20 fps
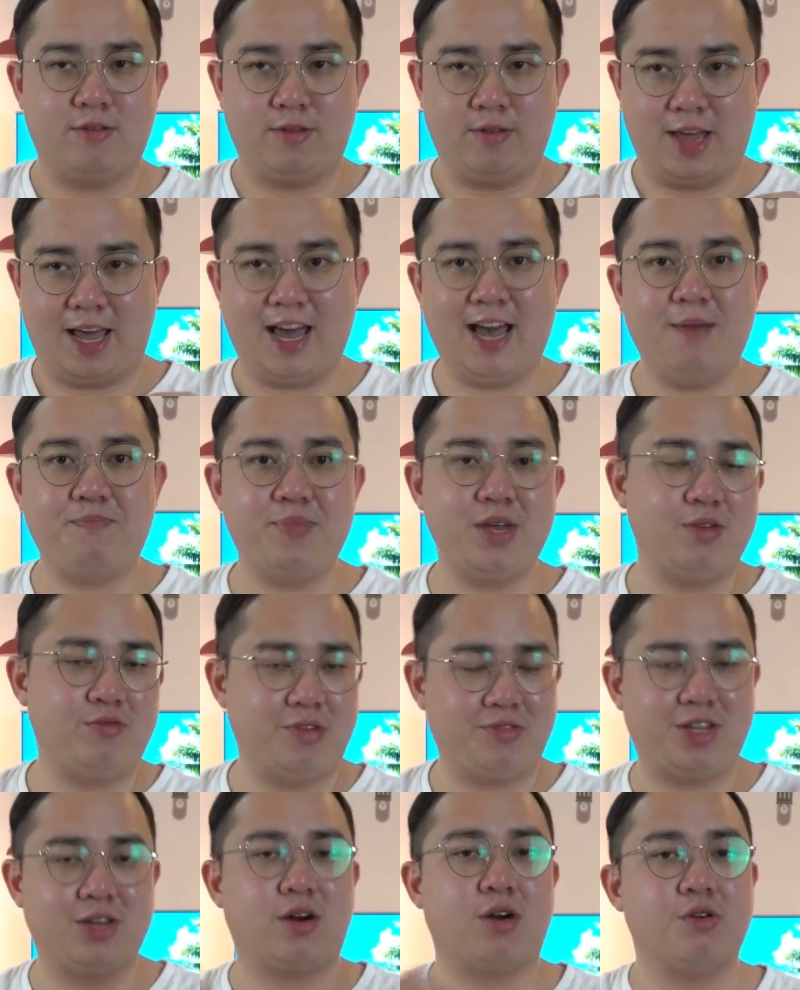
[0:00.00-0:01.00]
happy
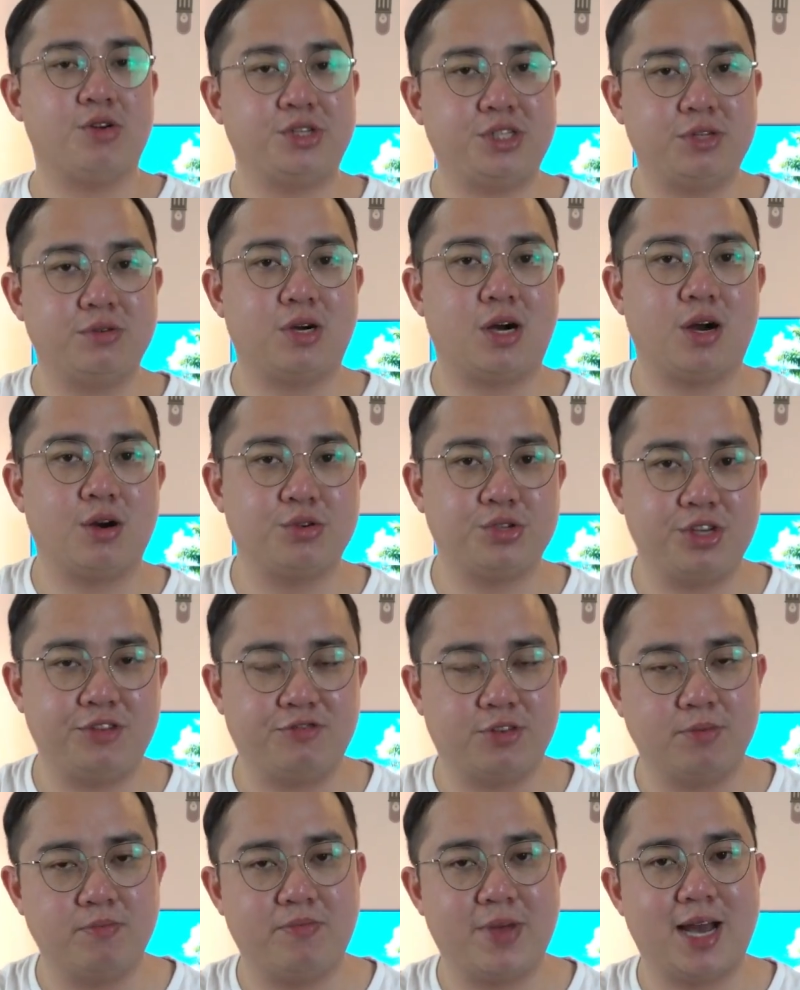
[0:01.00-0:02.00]
with the original ROG
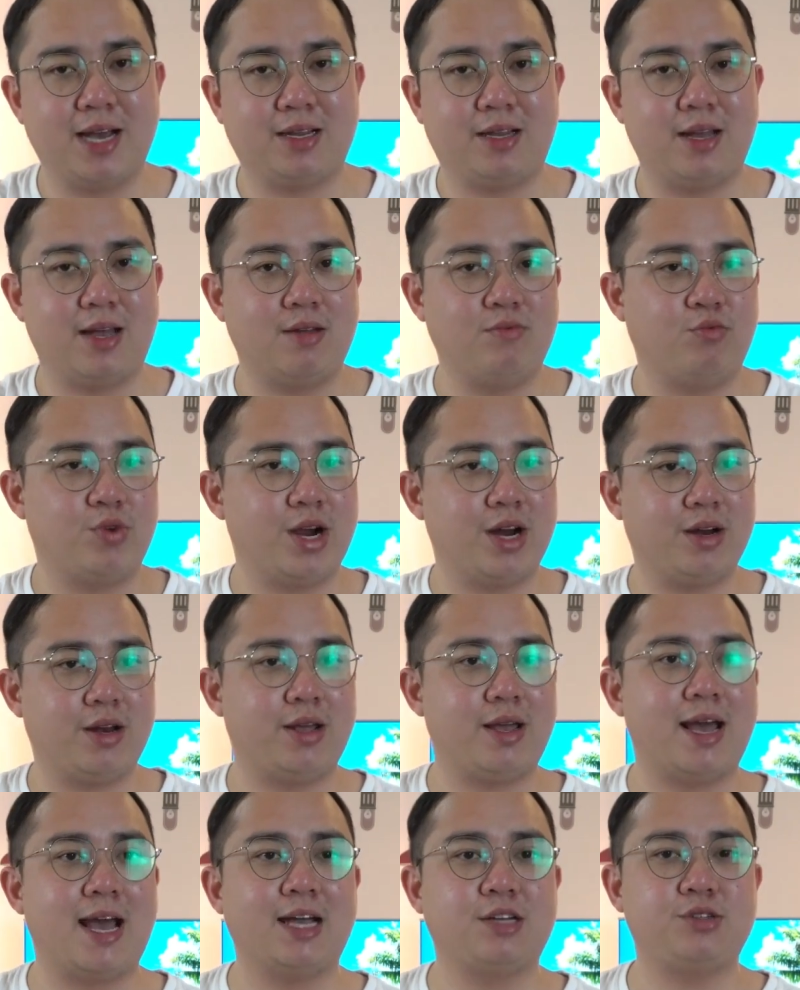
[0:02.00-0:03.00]
phone back then, where
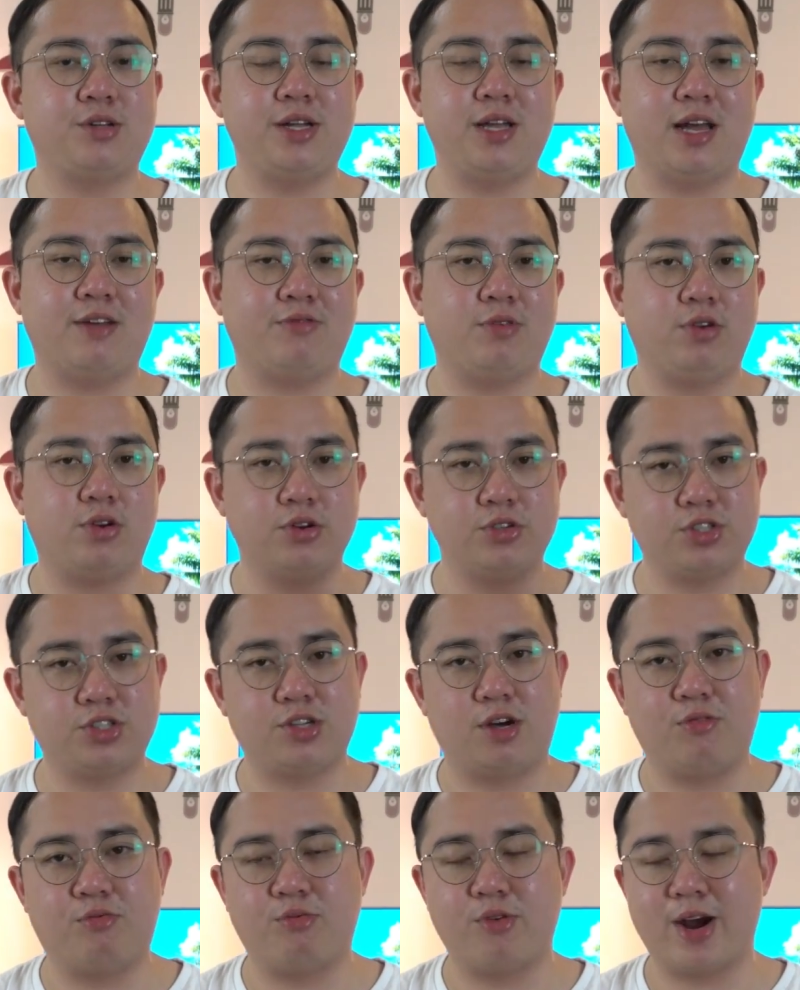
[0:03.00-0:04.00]
they actually have good
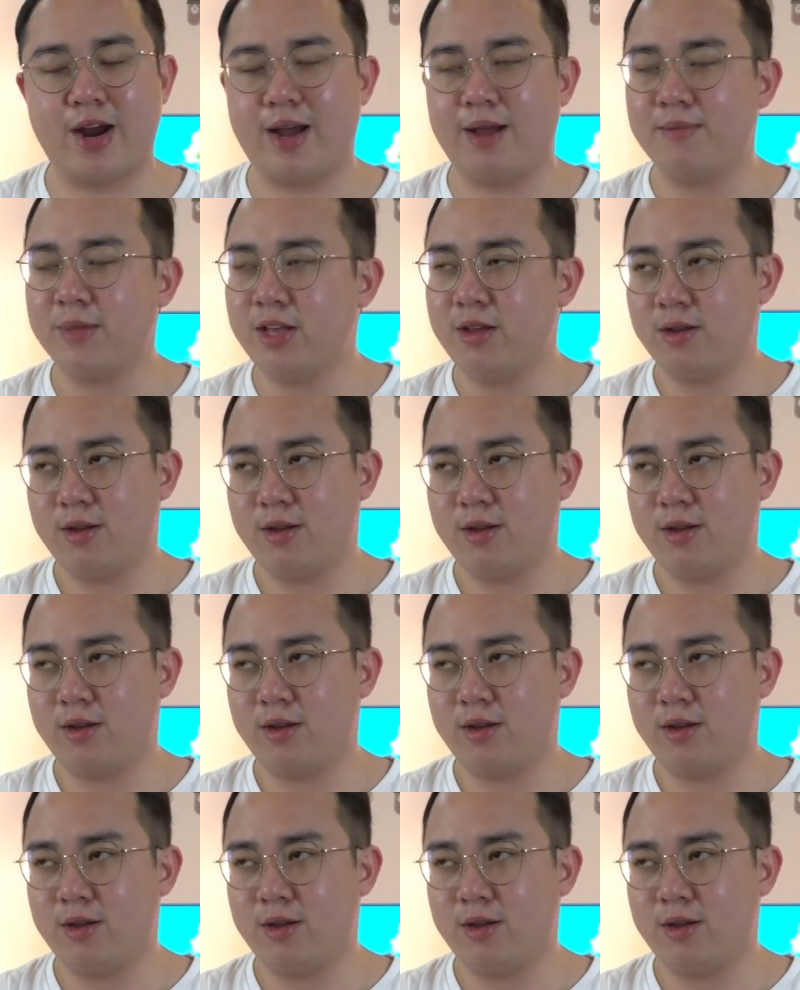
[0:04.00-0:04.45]
software,